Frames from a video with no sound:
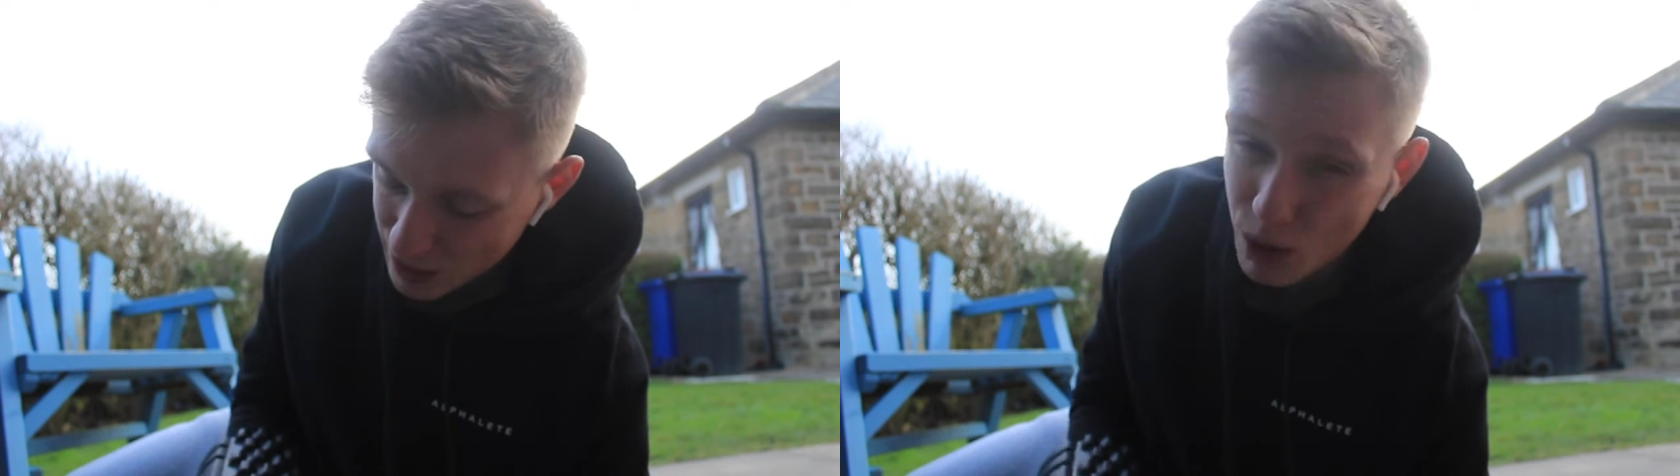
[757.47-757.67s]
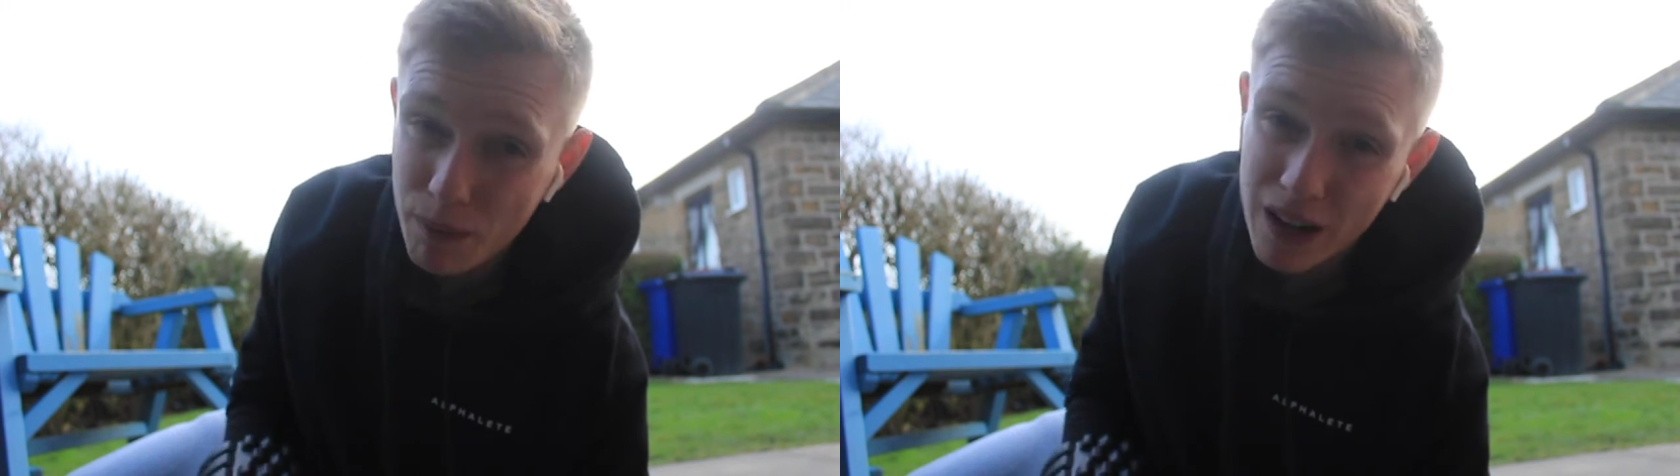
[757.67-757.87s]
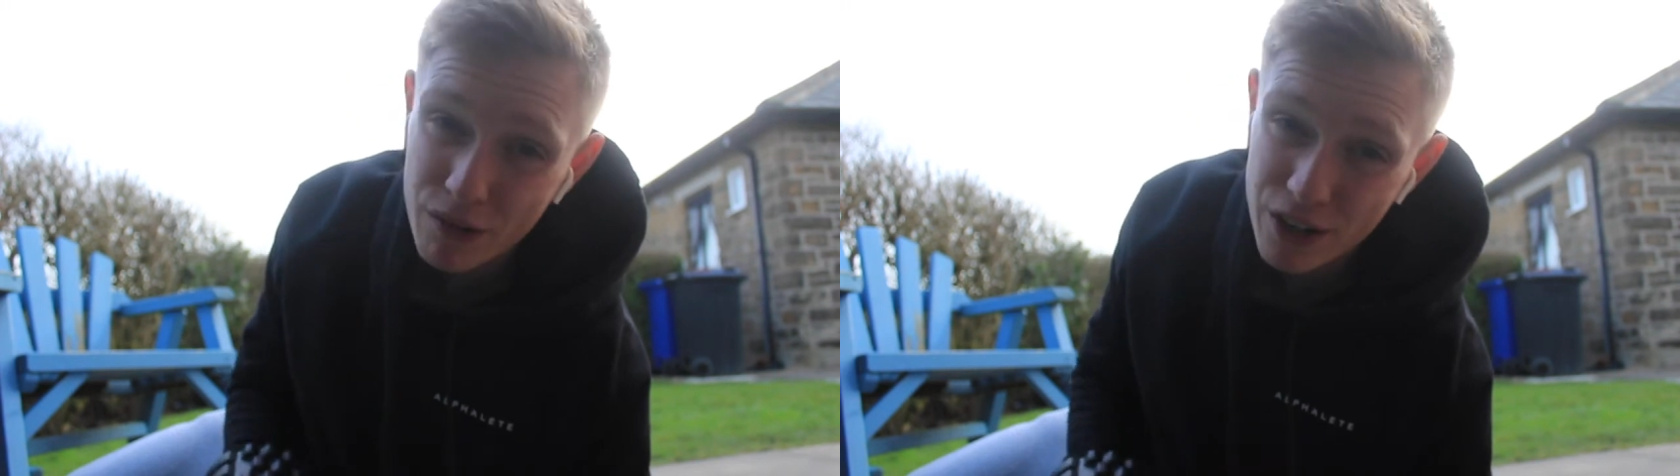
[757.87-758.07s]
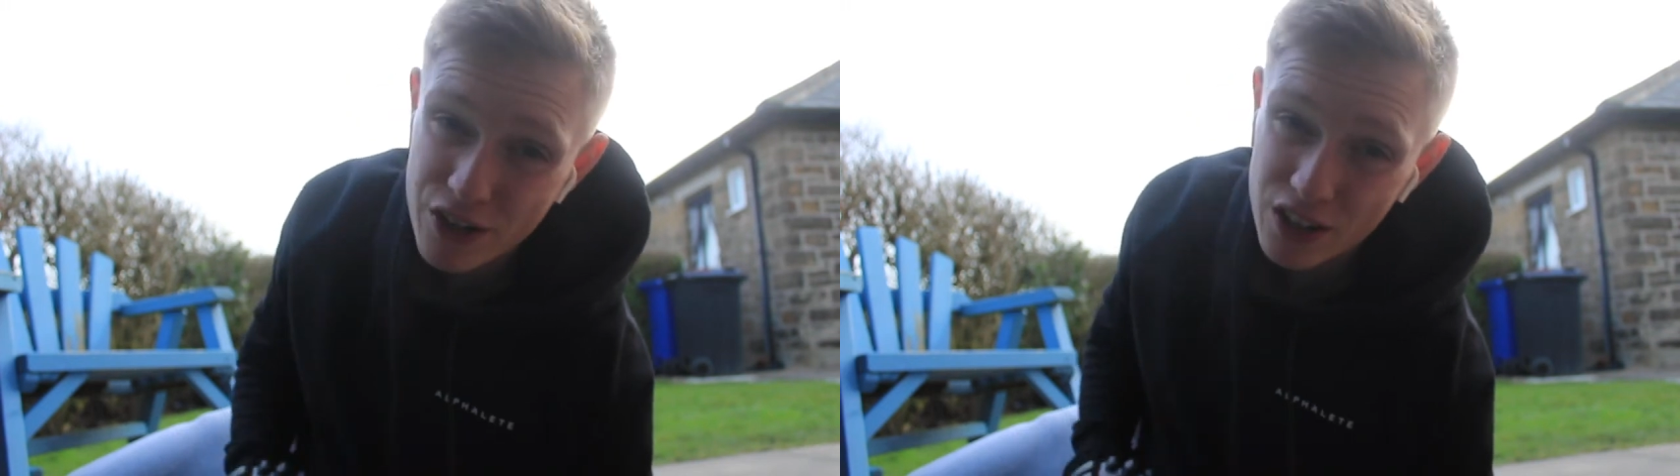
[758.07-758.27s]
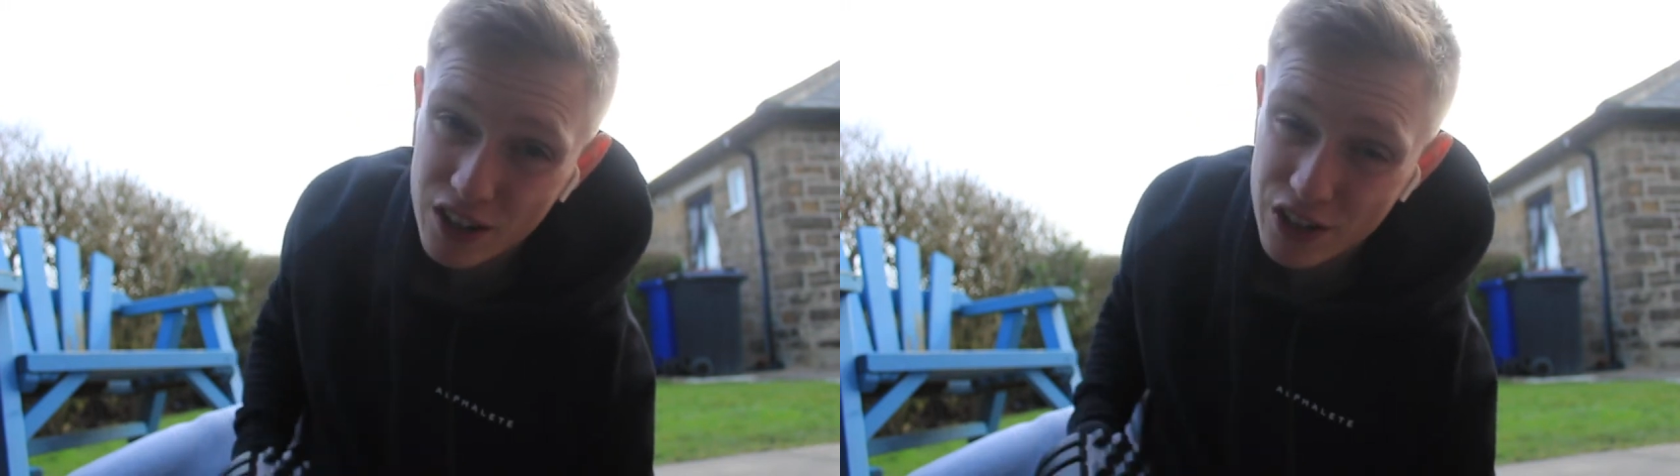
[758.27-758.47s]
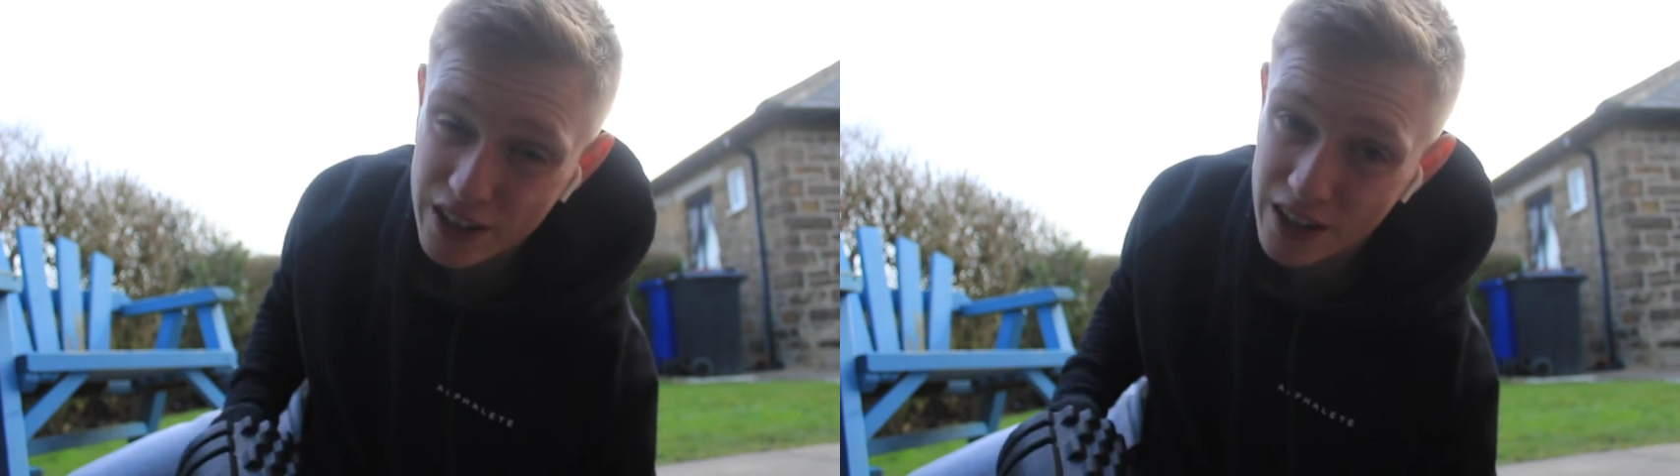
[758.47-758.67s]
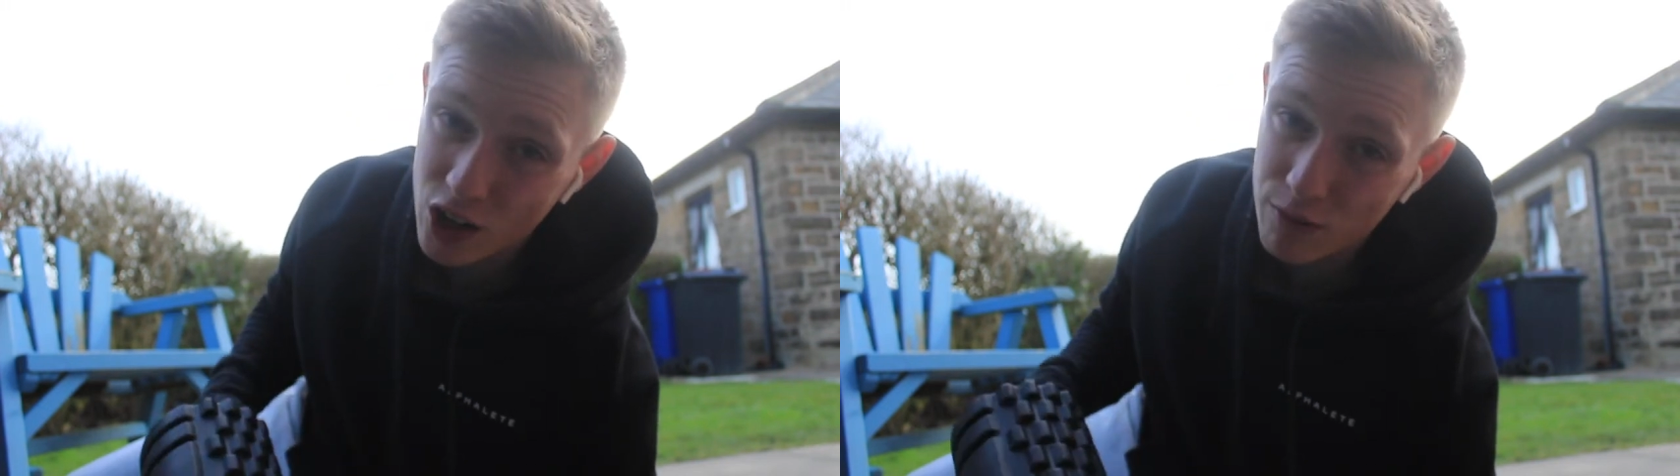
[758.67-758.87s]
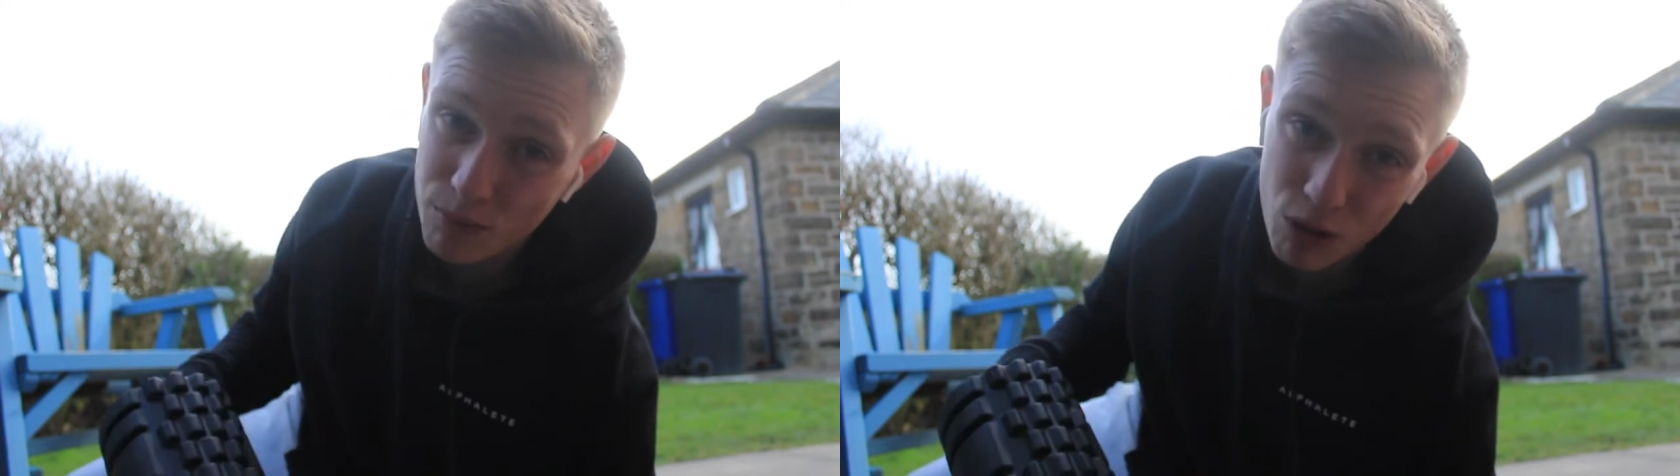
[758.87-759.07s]
more beneficial, as you can
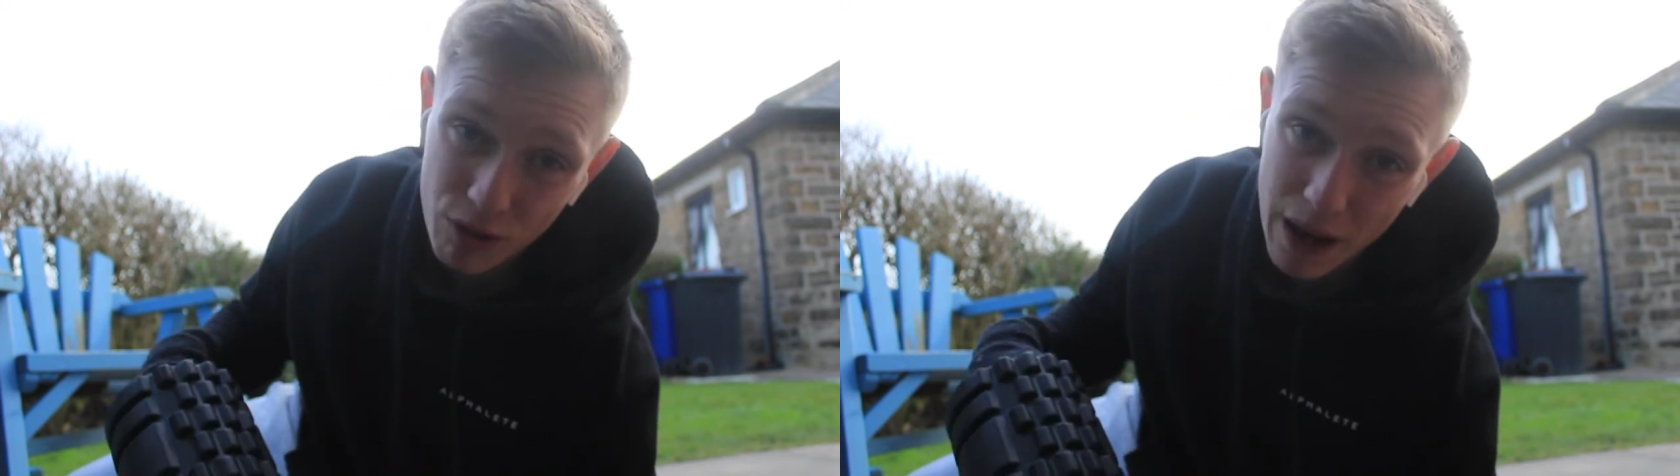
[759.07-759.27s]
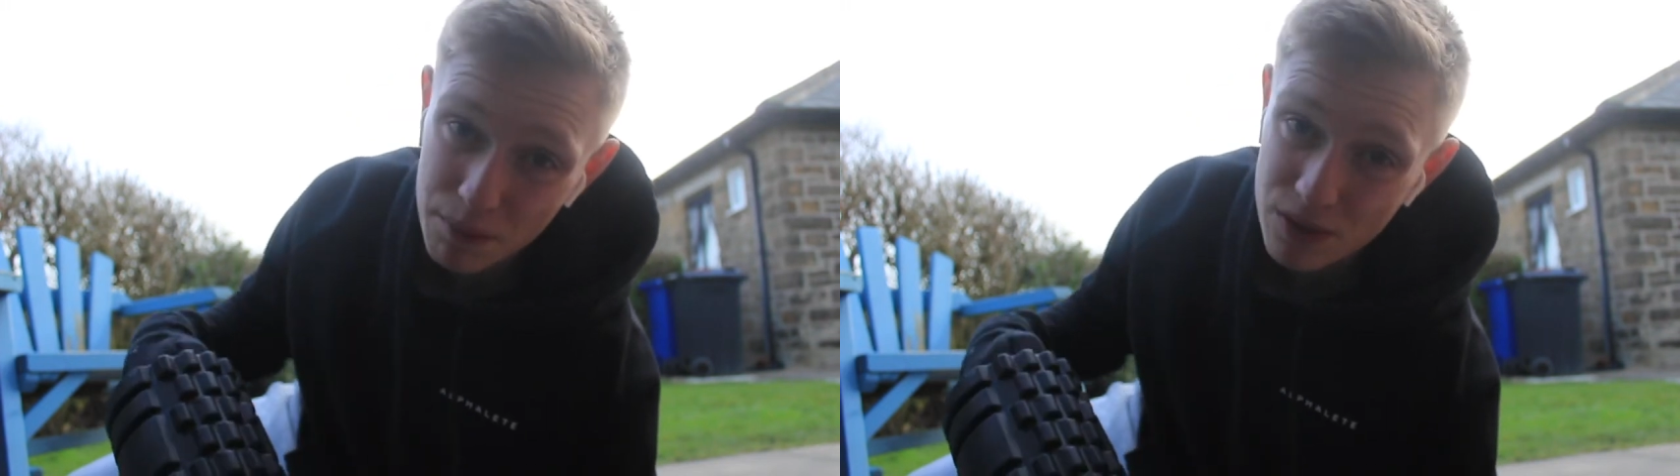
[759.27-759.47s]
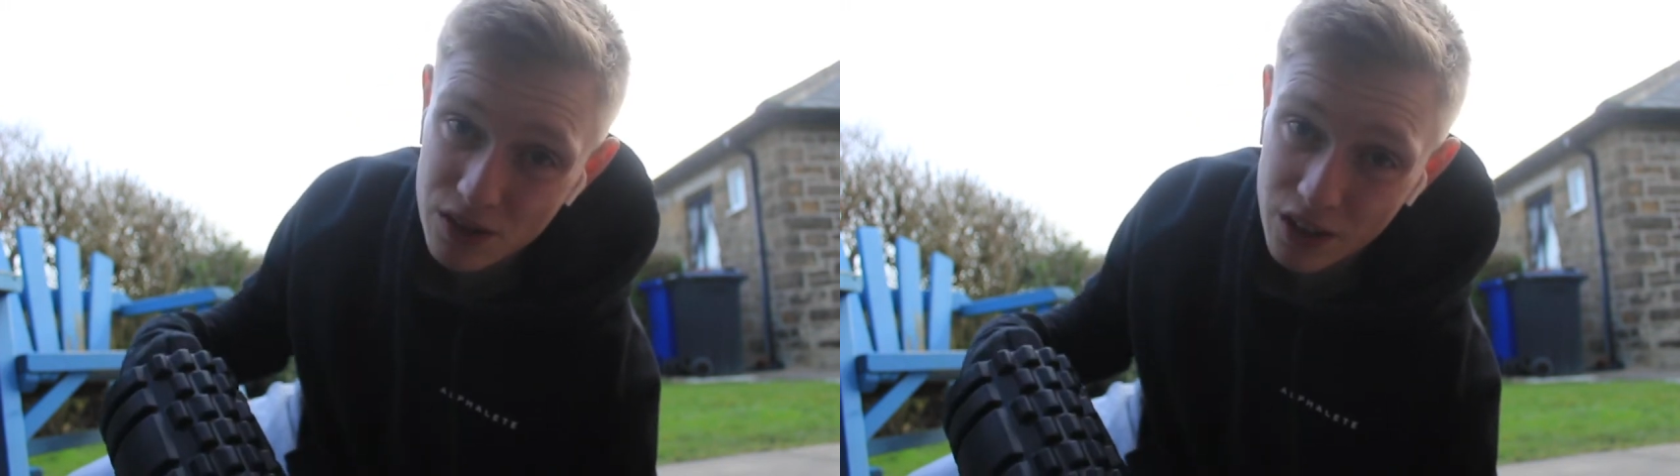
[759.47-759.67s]
go for more reps,